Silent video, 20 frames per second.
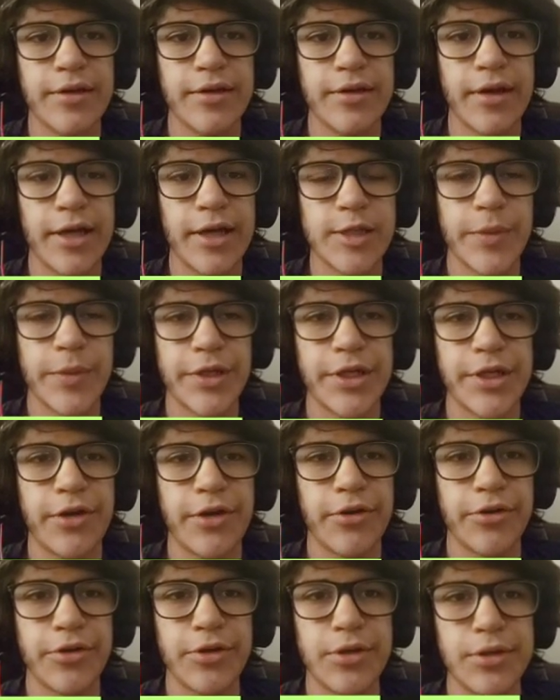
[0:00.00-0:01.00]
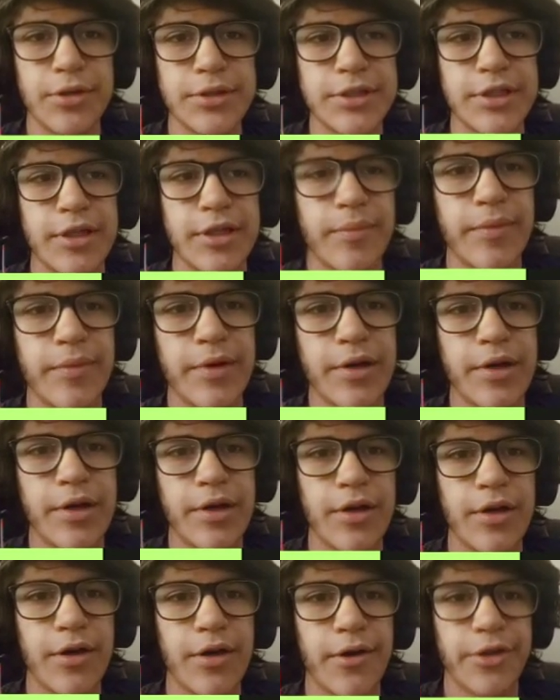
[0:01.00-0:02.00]
as my character using them.
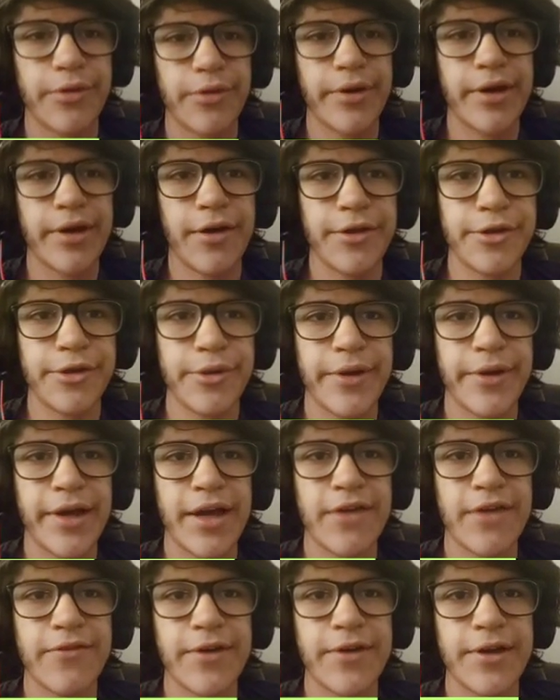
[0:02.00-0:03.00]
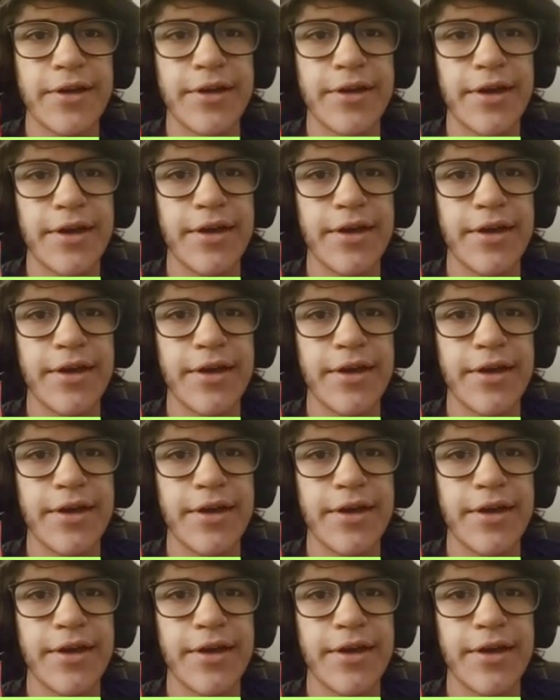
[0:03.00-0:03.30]
Although I have had